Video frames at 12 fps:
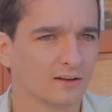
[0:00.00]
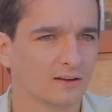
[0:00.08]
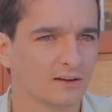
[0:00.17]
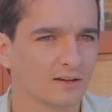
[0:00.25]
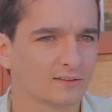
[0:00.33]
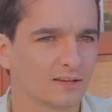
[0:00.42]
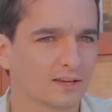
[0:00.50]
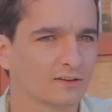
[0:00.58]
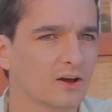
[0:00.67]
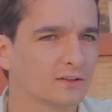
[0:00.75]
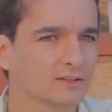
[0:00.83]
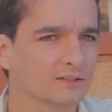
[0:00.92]
uh,
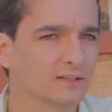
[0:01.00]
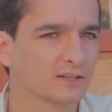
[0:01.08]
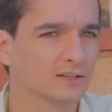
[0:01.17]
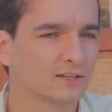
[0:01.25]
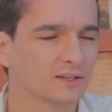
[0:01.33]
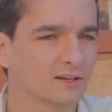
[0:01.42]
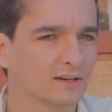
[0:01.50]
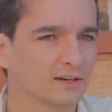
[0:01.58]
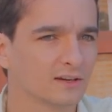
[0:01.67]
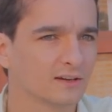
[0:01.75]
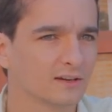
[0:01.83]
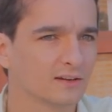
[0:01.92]
technology
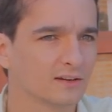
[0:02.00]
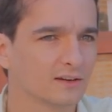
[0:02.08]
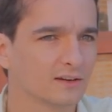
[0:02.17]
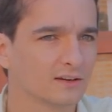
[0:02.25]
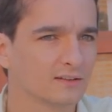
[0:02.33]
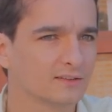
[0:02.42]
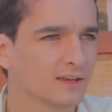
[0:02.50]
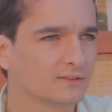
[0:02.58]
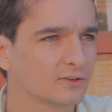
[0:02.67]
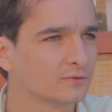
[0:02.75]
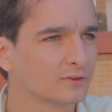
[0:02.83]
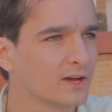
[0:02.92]
uh, uh, takes
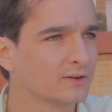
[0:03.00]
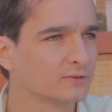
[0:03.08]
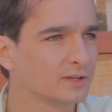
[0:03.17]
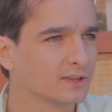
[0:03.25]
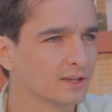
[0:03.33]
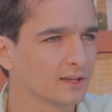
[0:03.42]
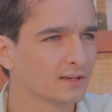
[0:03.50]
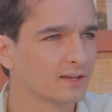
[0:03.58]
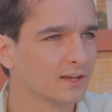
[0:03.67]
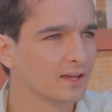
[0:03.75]
over everything